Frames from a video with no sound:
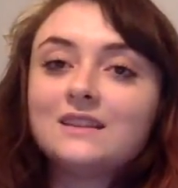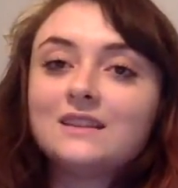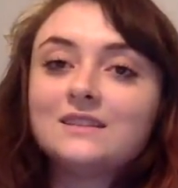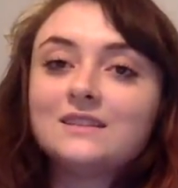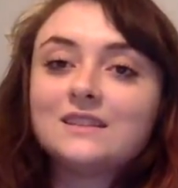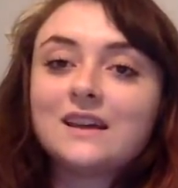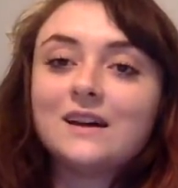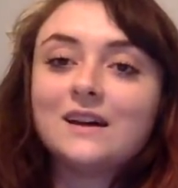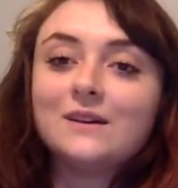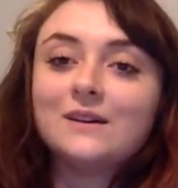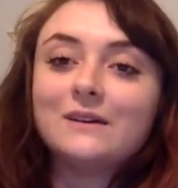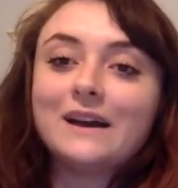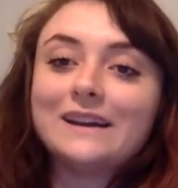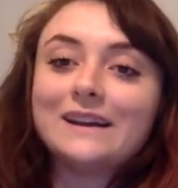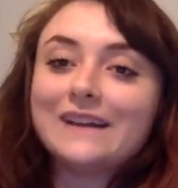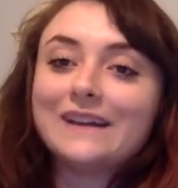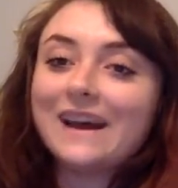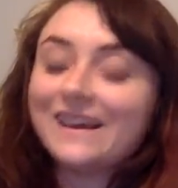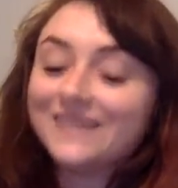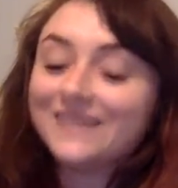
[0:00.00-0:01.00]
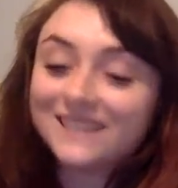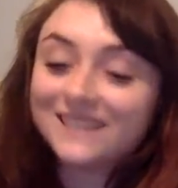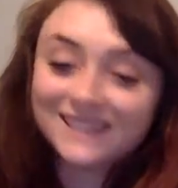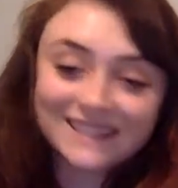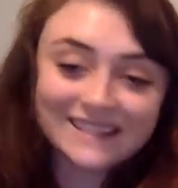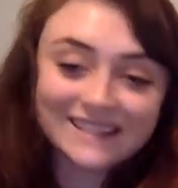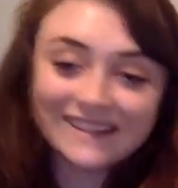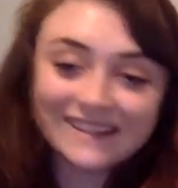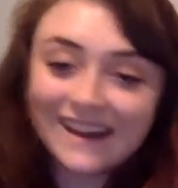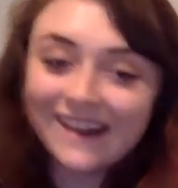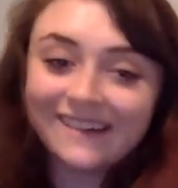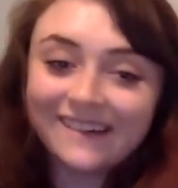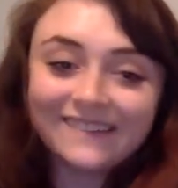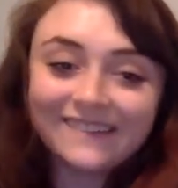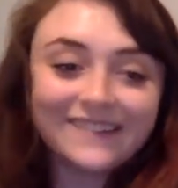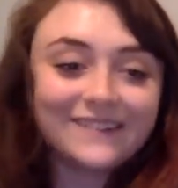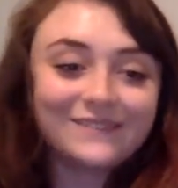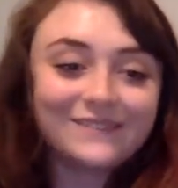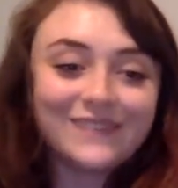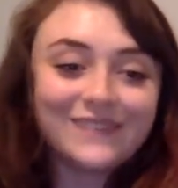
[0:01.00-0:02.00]
So I guess,
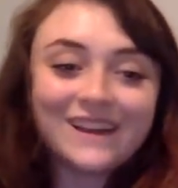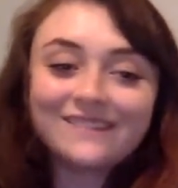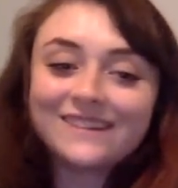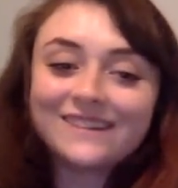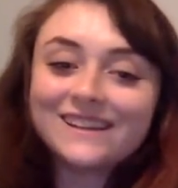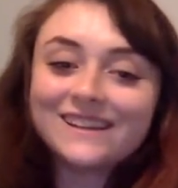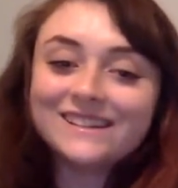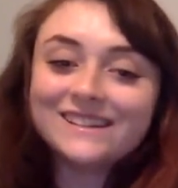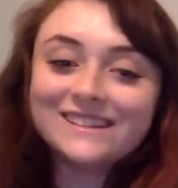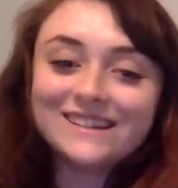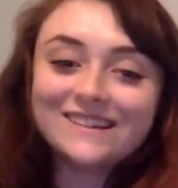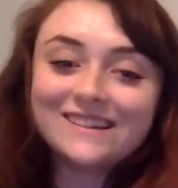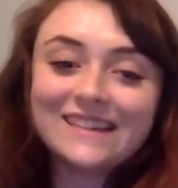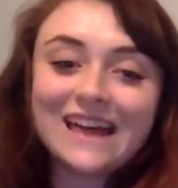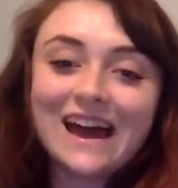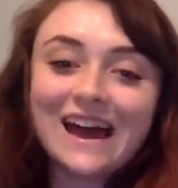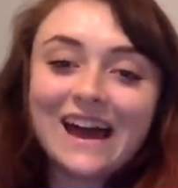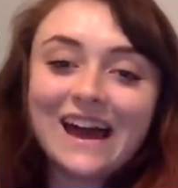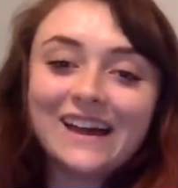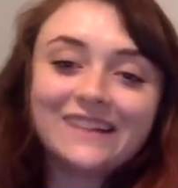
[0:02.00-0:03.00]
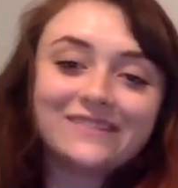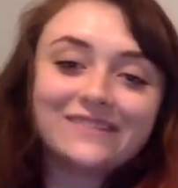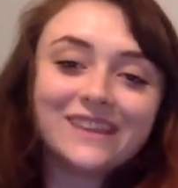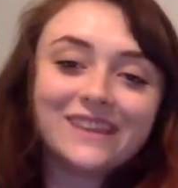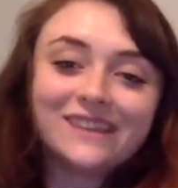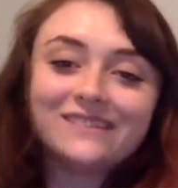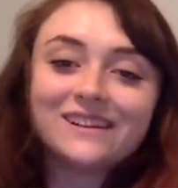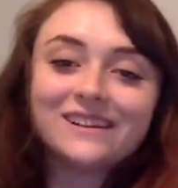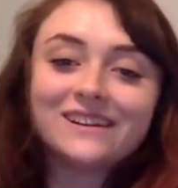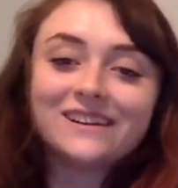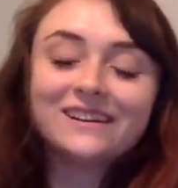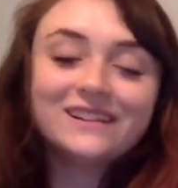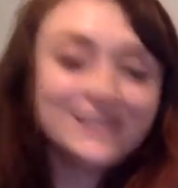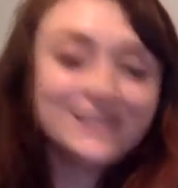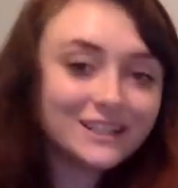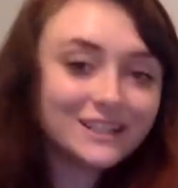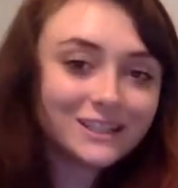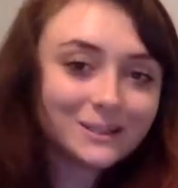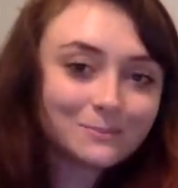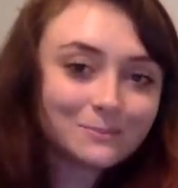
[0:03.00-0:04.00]
if they want to do that, if they want to
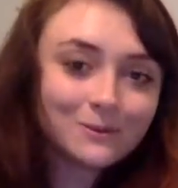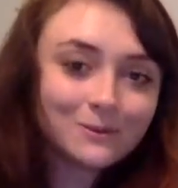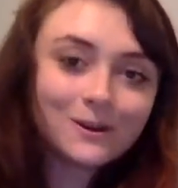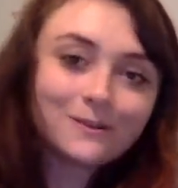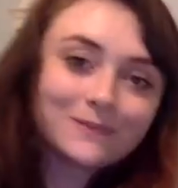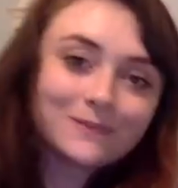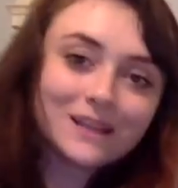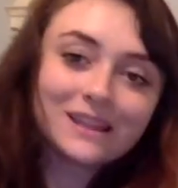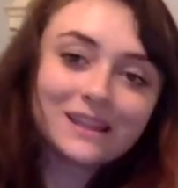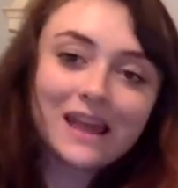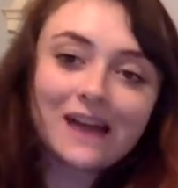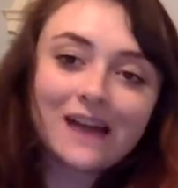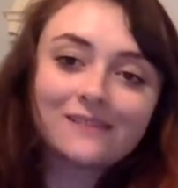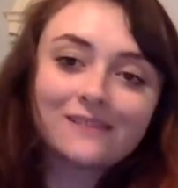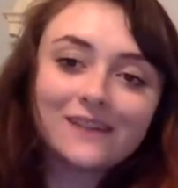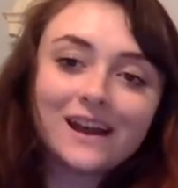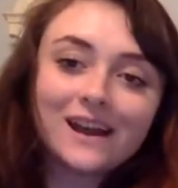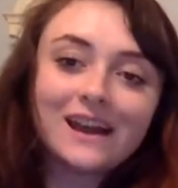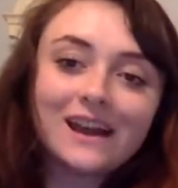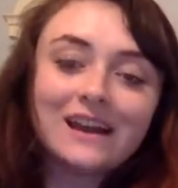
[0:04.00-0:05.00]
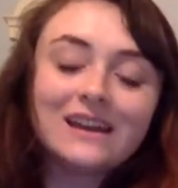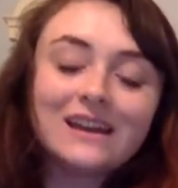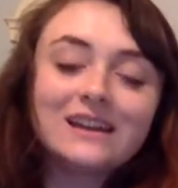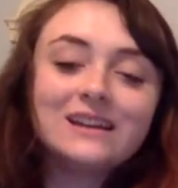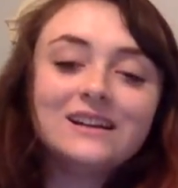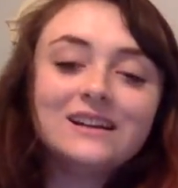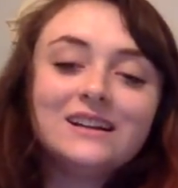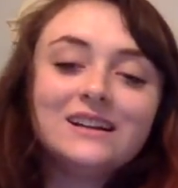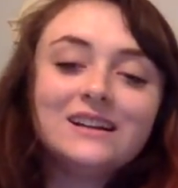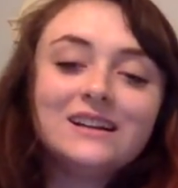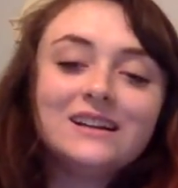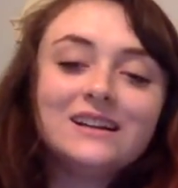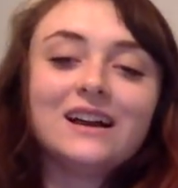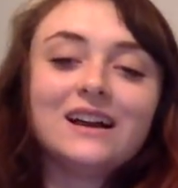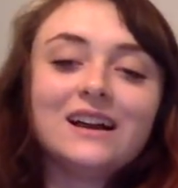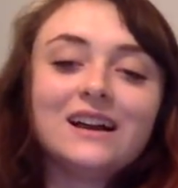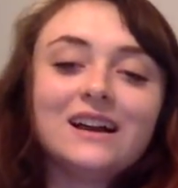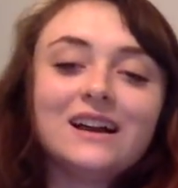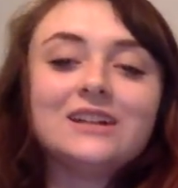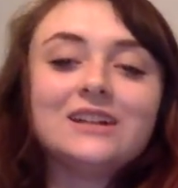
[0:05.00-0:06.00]
support me in that way,
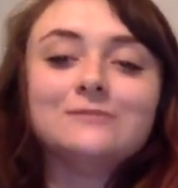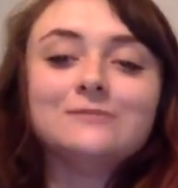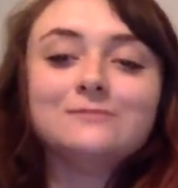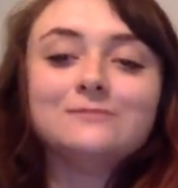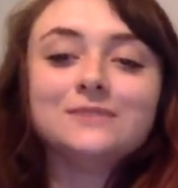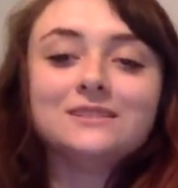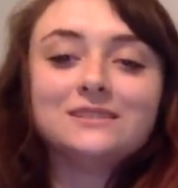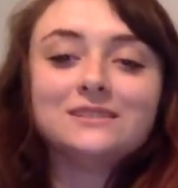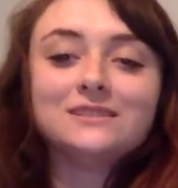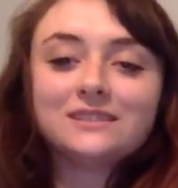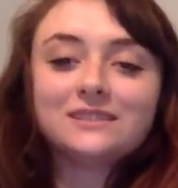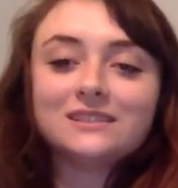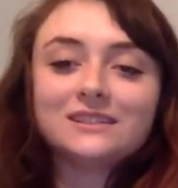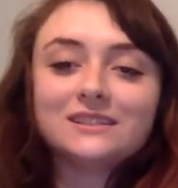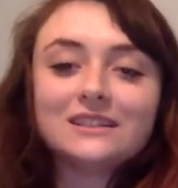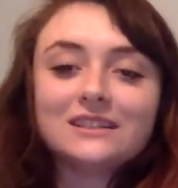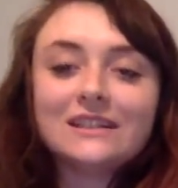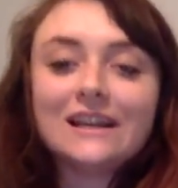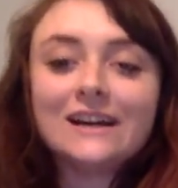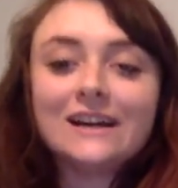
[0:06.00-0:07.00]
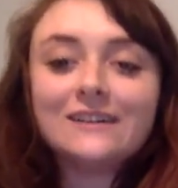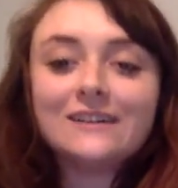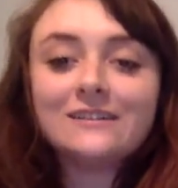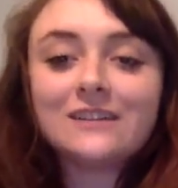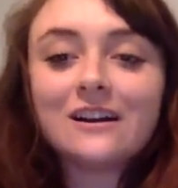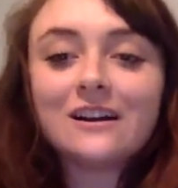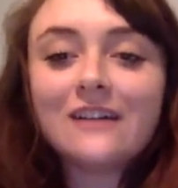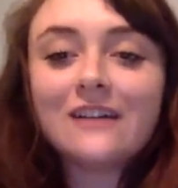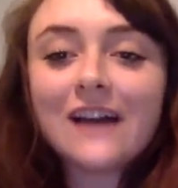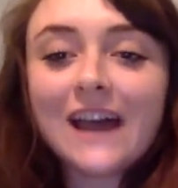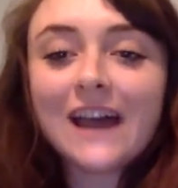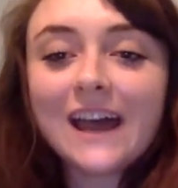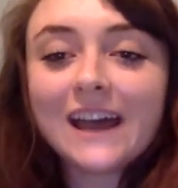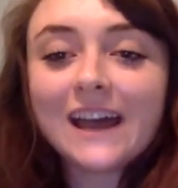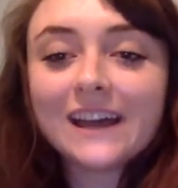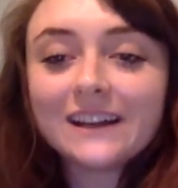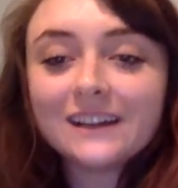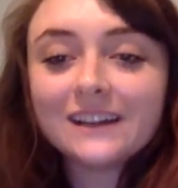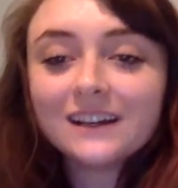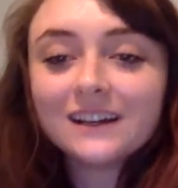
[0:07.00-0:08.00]
go
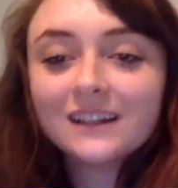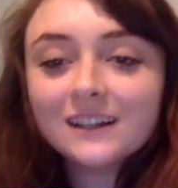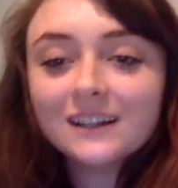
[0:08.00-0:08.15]
ahead.